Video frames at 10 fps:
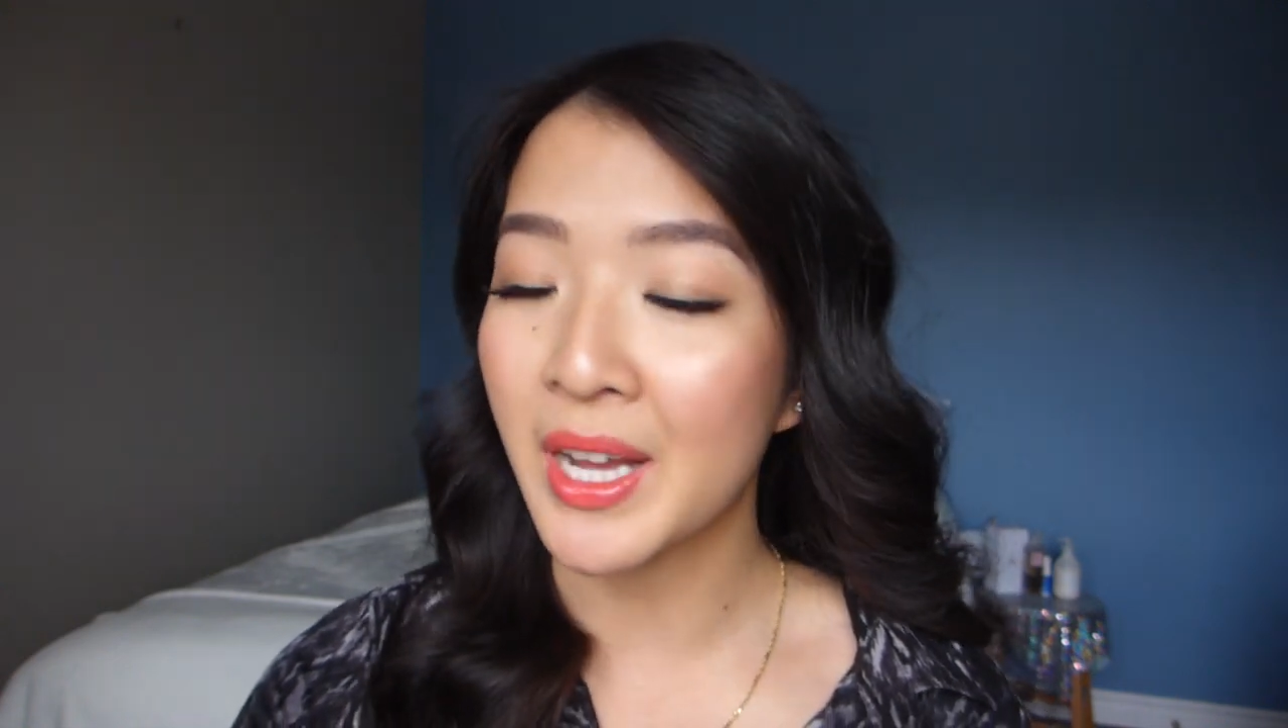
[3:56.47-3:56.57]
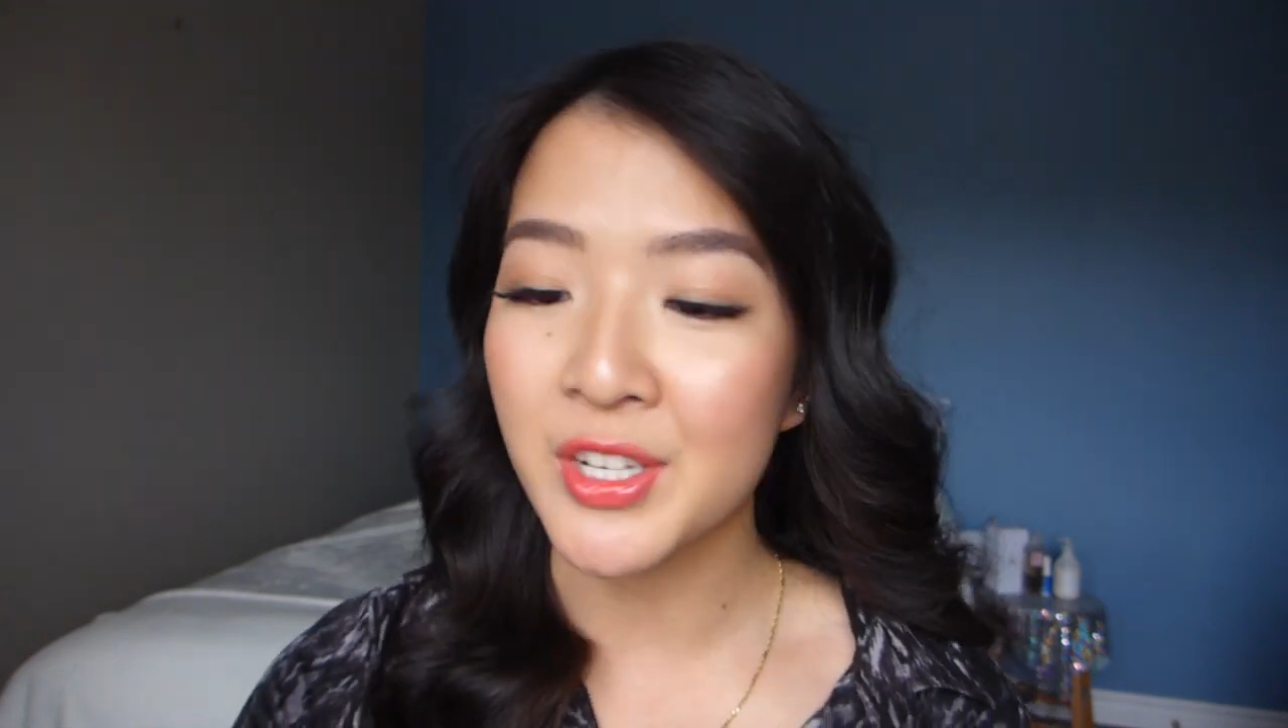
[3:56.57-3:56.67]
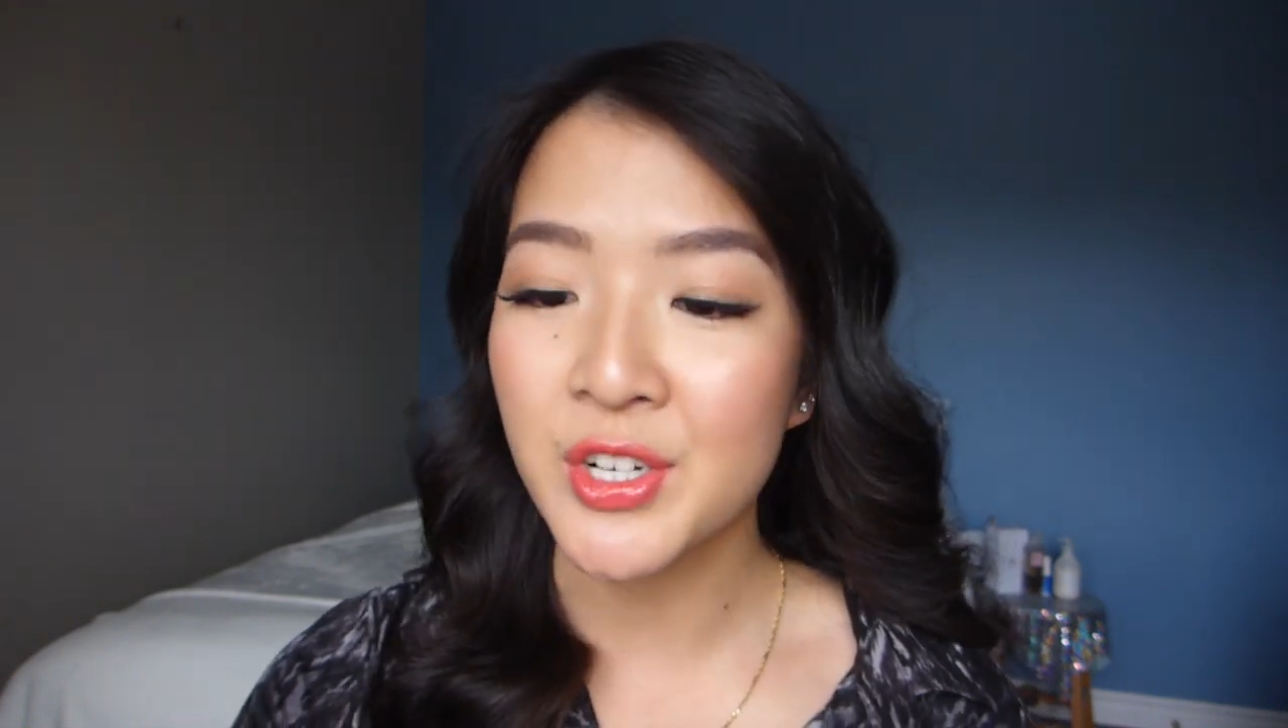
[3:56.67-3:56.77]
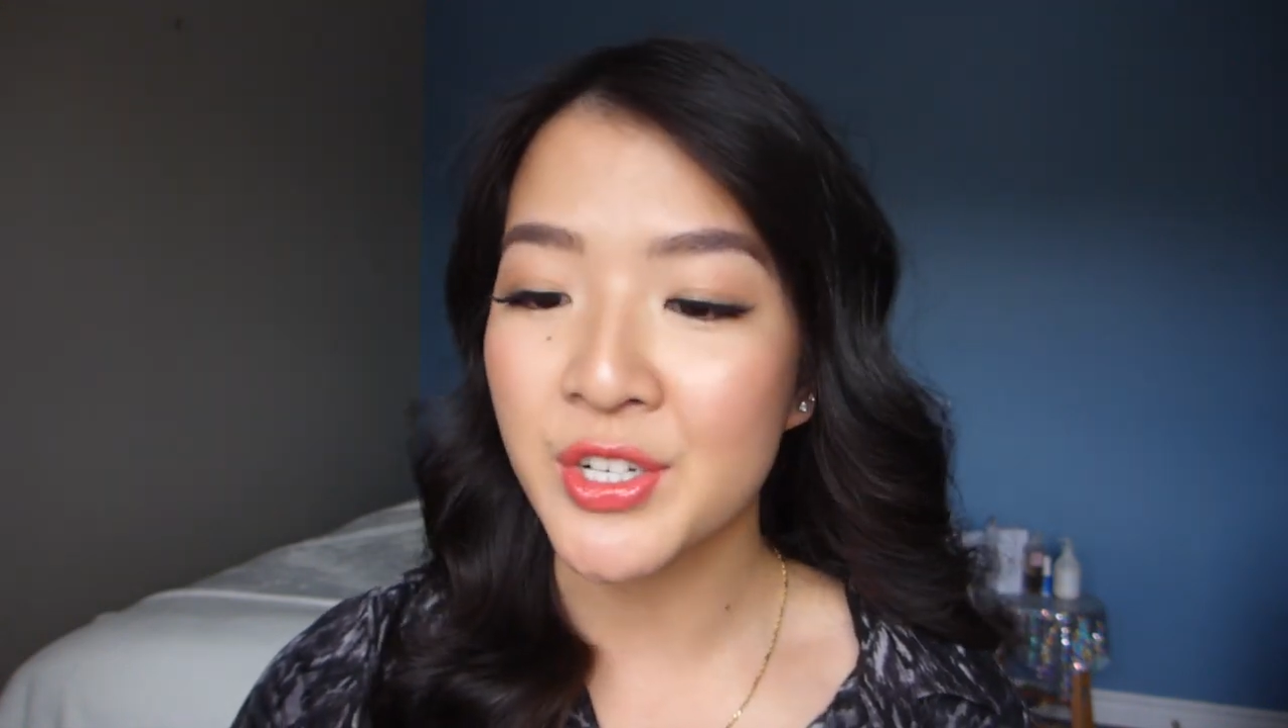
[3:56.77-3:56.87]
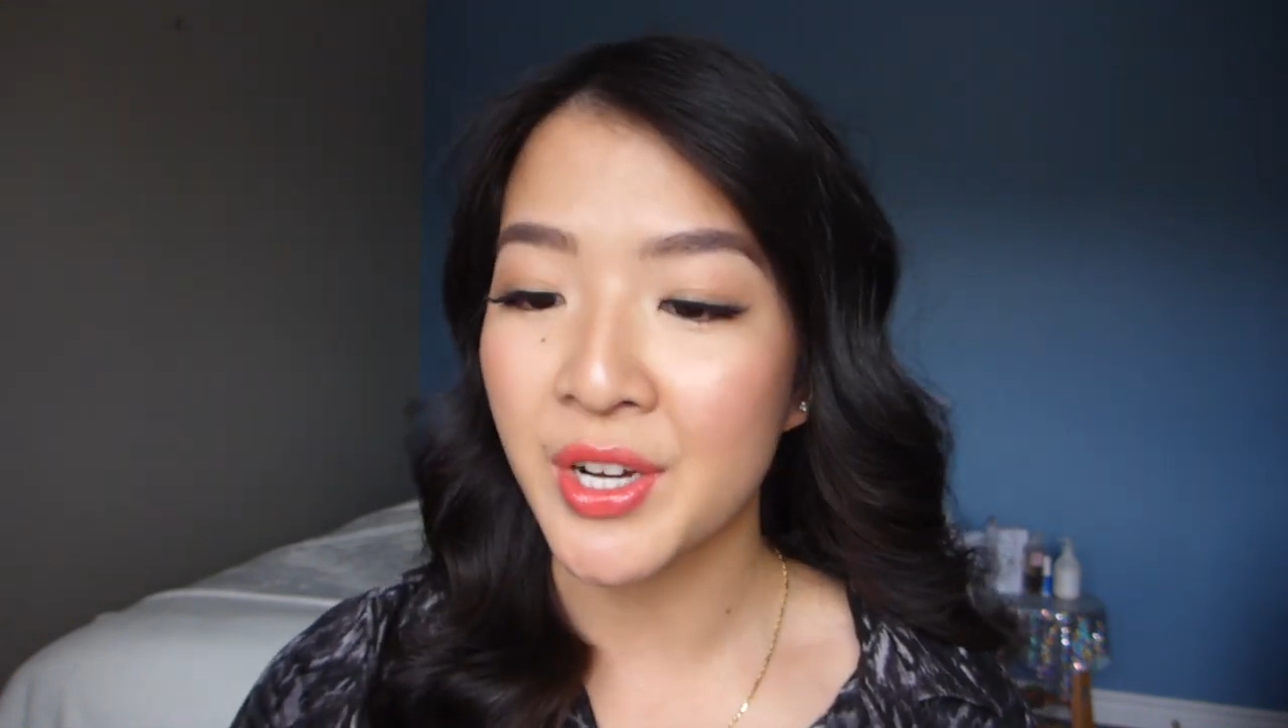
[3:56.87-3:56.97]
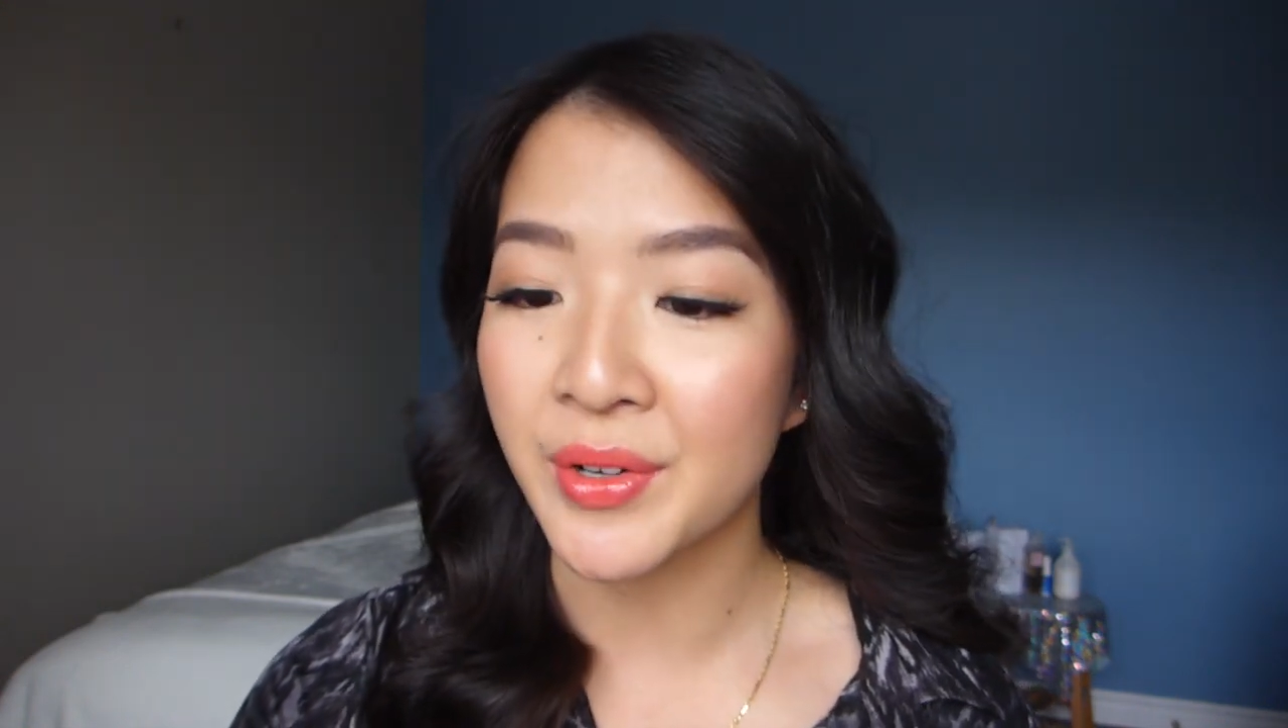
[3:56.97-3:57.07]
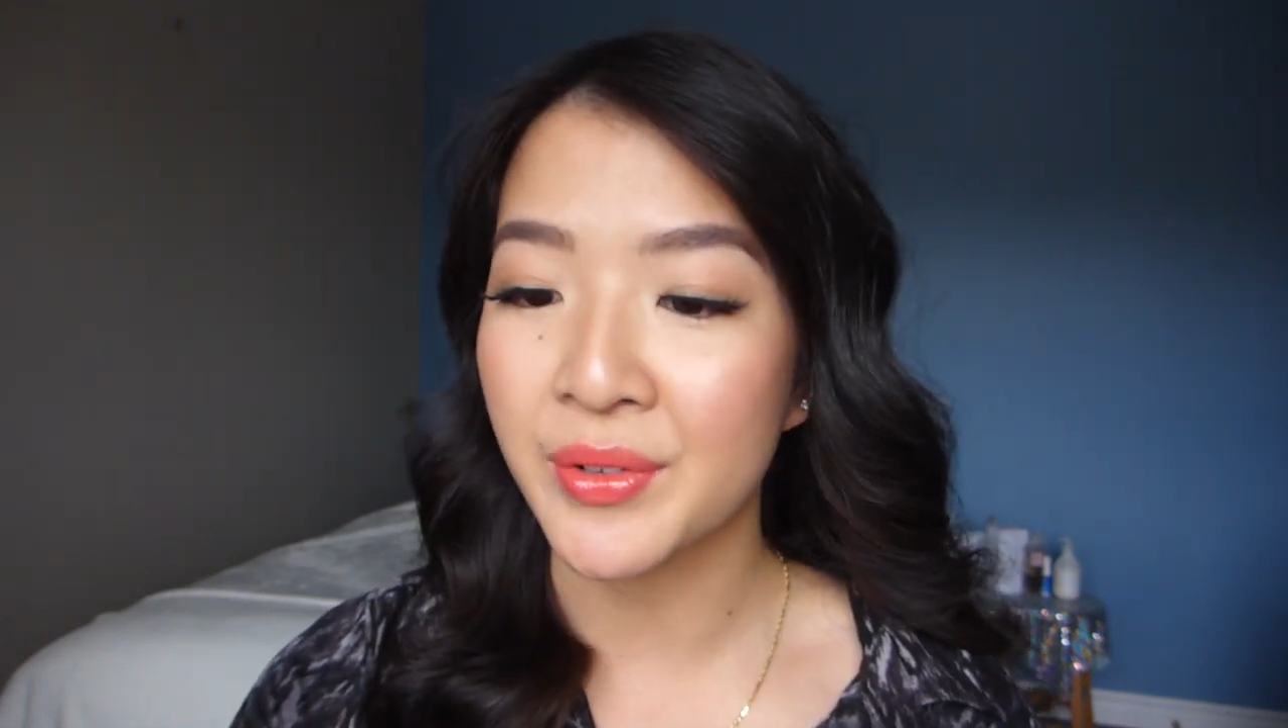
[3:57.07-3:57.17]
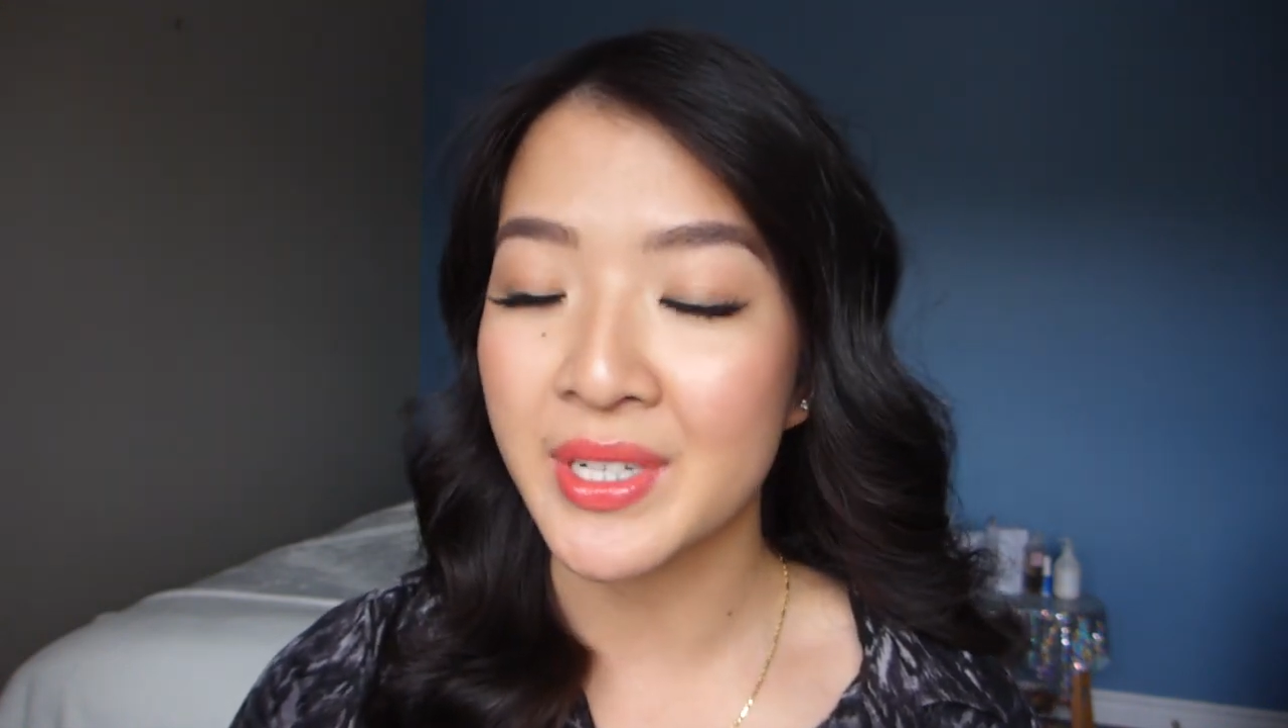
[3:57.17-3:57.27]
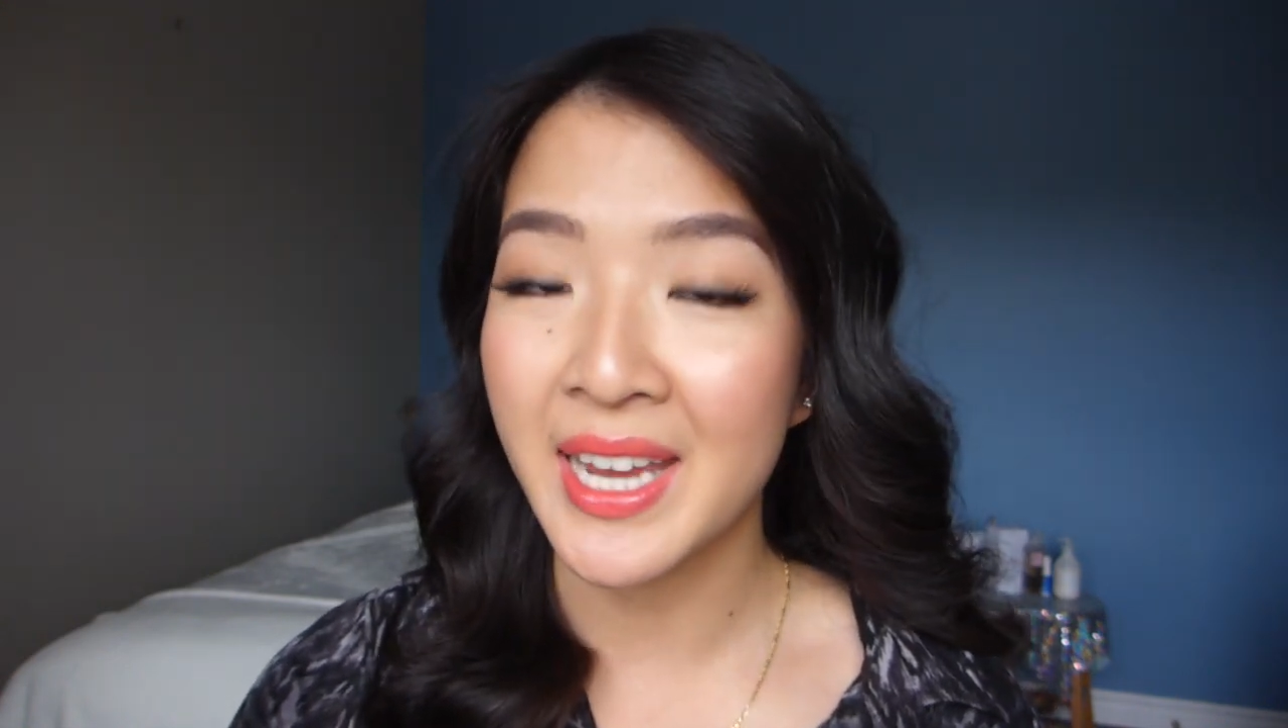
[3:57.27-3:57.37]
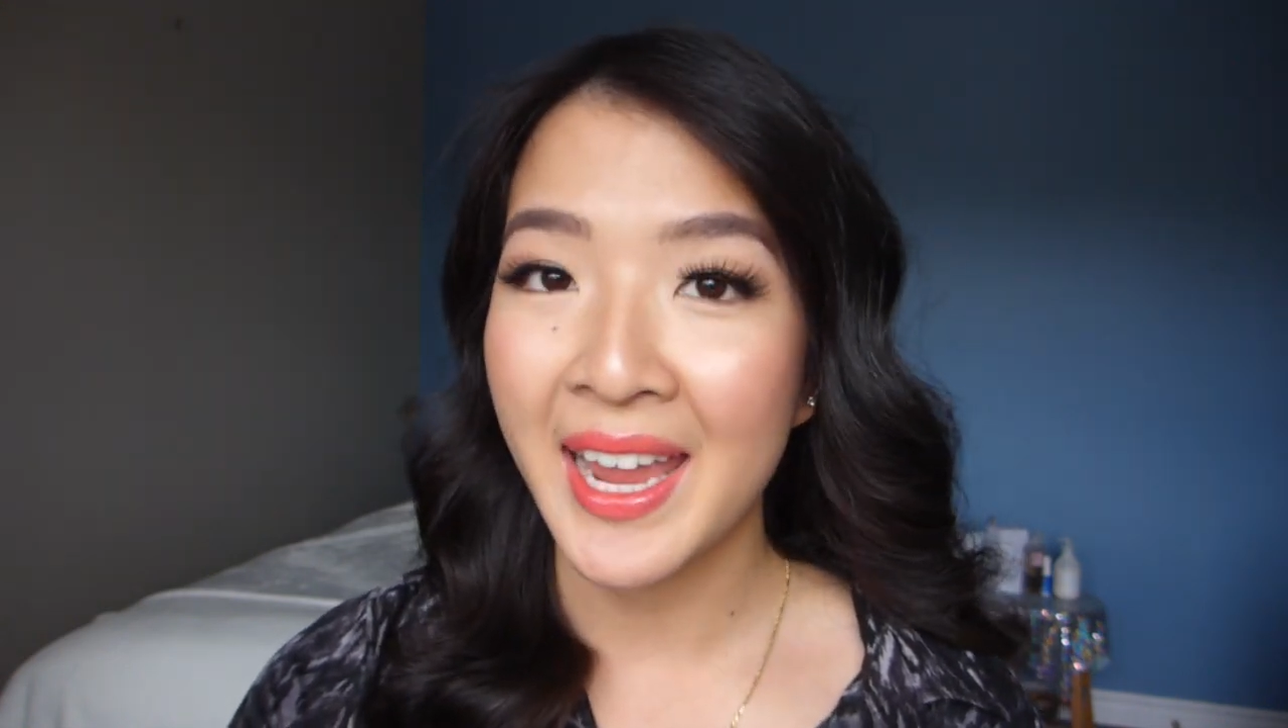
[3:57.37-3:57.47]

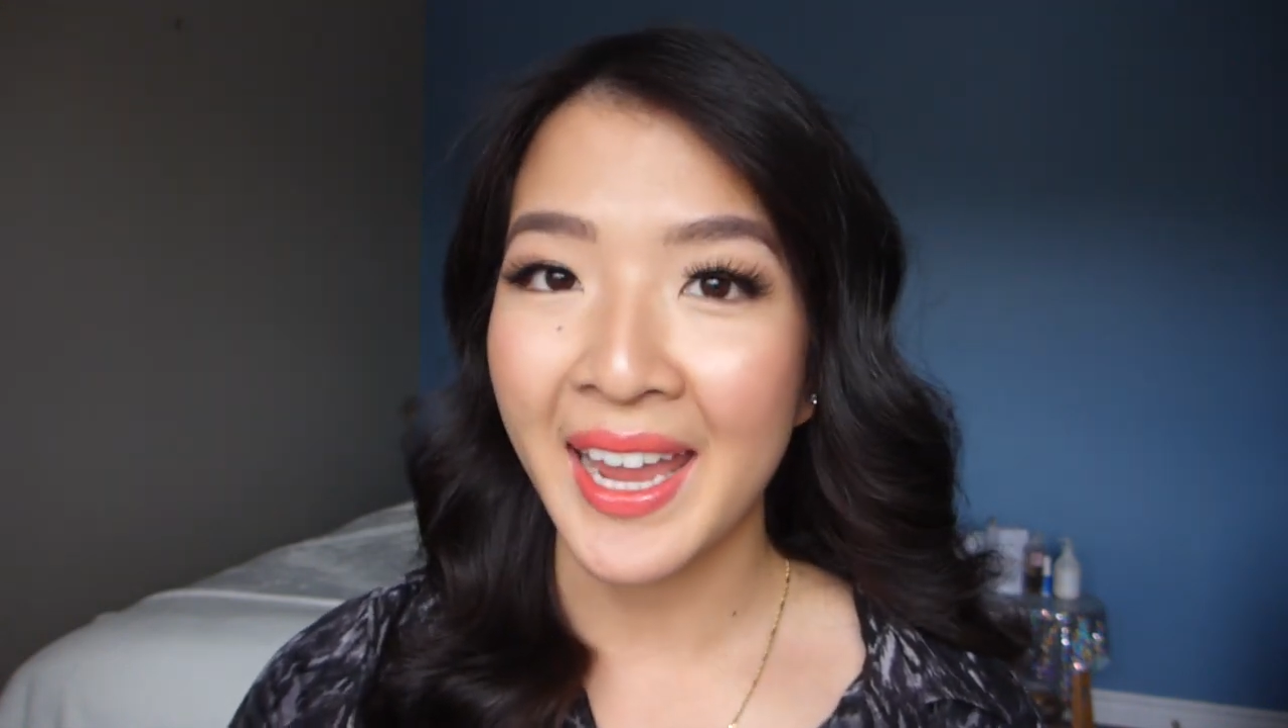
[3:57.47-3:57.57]
undertoned,